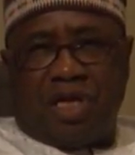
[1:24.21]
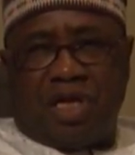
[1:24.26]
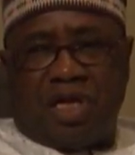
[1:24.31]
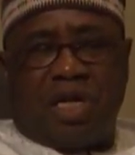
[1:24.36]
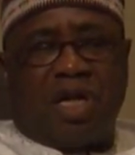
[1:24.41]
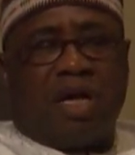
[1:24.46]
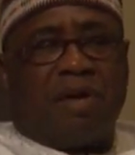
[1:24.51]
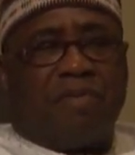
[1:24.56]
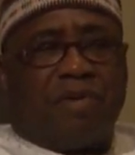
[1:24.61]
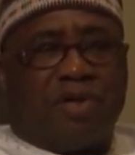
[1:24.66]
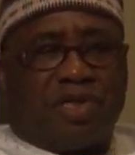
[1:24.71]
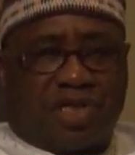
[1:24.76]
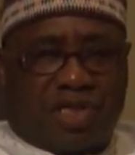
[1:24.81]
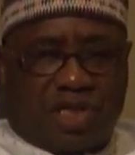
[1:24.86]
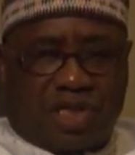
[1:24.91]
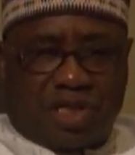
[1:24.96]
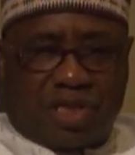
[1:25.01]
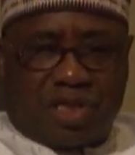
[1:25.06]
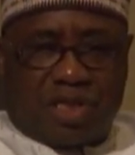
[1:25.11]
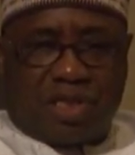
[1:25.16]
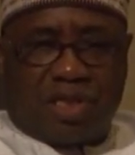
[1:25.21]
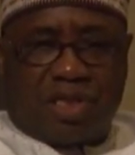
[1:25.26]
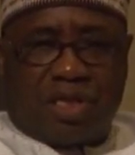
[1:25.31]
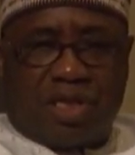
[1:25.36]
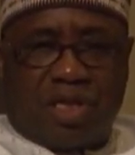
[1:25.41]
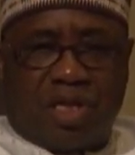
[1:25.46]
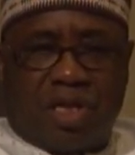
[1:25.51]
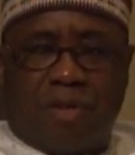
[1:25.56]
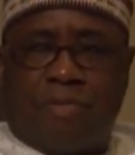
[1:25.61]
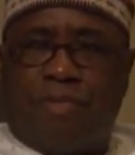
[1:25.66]
And I must
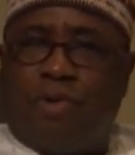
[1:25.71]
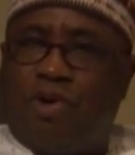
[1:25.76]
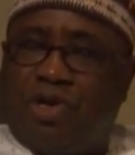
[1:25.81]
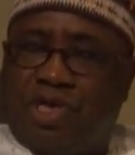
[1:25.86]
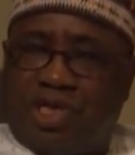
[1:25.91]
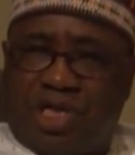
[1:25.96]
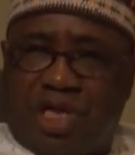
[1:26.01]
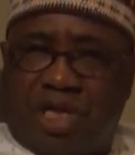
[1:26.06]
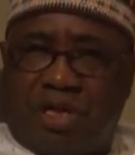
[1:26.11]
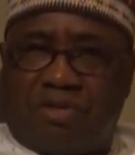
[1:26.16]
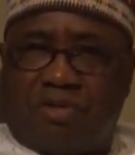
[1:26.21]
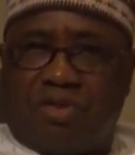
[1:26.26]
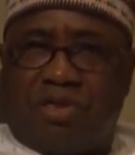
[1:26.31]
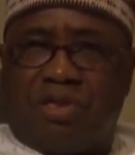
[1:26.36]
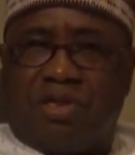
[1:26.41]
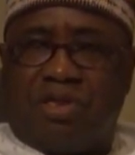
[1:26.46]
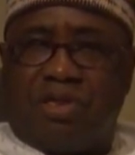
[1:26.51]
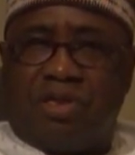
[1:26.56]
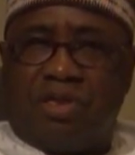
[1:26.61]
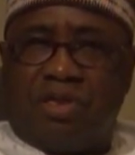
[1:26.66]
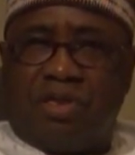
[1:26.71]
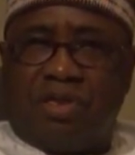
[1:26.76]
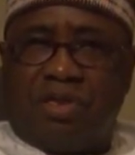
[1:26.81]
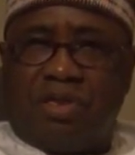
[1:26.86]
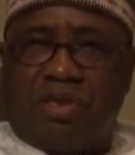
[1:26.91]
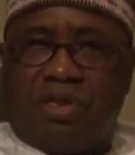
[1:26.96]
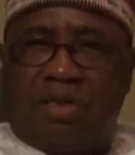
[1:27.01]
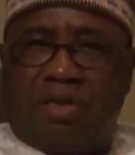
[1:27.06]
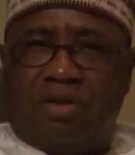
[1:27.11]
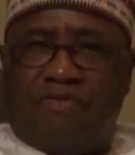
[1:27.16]
point out
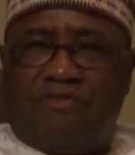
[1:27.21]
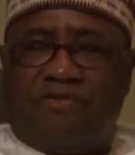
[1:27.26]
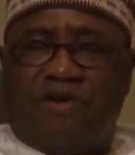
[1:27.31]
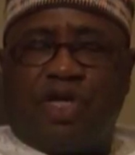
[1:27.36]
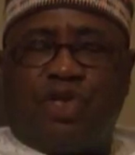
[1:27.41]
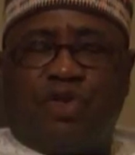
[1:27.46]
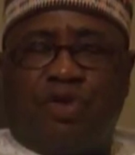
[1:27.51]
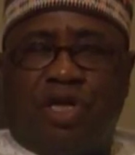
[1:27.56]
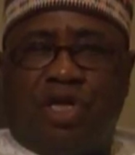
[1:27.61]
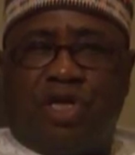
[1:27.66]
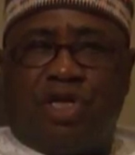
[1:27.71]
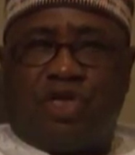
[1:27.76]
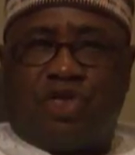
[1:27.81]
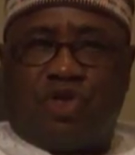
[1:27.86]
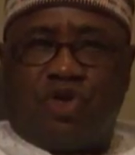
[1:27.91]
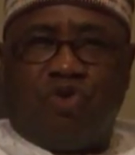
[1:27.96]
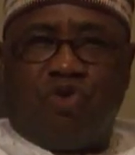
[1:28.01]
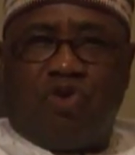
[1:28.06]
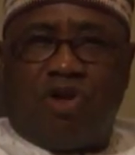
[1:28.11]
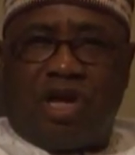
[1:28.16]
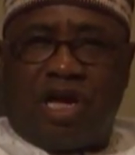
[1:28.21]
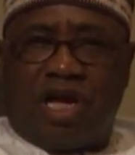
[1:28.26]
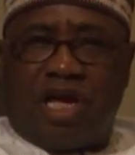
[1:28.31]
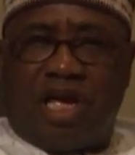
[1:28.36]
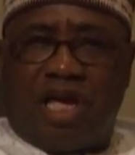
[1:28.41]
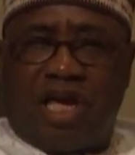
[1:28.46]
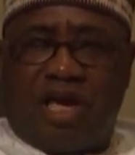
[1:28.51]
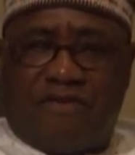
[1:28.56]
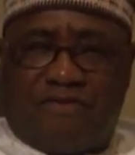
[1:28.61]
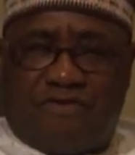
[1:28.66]
virtually the singular
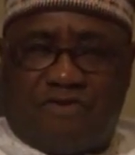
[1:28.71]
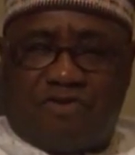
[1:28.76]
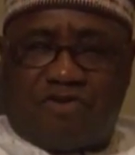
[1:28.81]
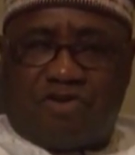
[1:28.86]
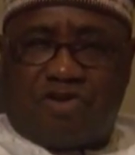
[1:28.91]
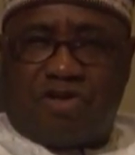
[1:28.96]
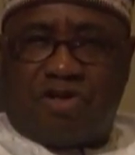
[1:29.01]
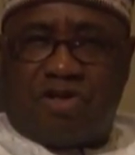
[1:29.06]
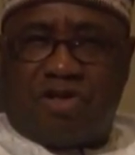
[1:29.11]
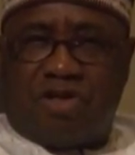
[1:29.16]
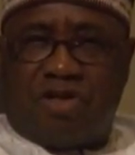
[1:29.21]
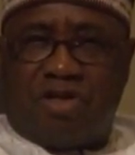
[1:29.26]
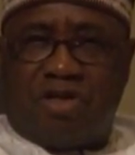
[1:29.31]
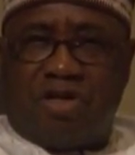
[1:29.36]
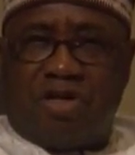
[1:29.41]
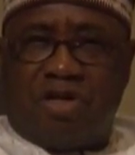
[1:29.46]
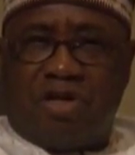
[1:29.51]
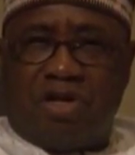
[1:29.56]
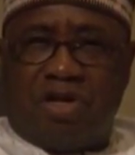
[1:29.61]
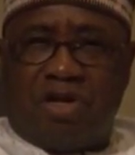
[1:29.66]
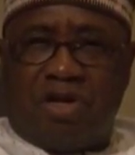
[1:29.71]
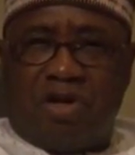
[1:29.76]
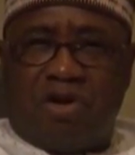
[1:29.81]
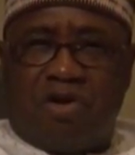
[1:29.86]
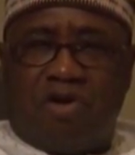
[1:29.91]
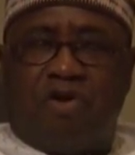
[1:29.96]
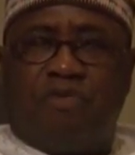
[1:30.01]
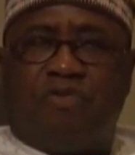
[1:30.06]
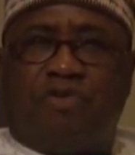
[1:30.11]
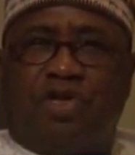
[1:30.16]
effort
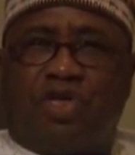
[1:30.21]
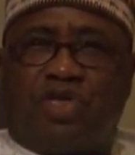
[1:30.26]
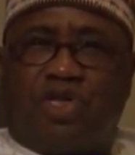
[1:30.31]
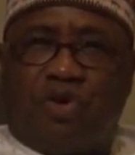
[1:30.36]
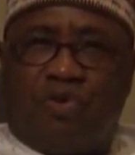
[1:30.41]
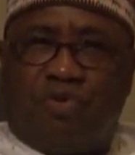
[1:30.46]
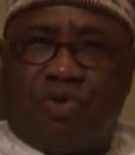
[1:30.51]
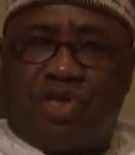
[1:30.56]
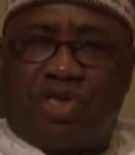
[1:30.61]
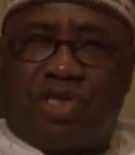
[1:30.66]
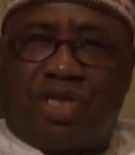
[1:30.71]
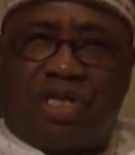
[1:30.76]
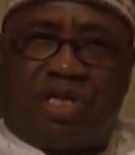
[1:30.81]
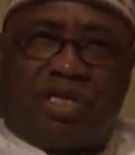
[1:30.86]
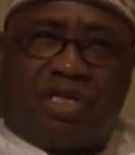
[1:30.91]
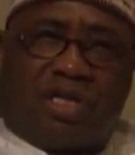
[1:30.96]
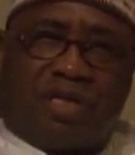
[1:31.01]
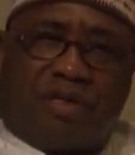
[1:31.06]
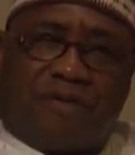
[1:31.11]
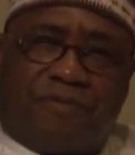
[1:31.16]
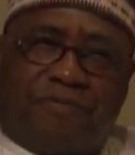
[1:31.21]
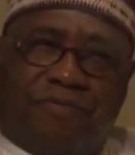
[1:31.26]
of distinguished Senator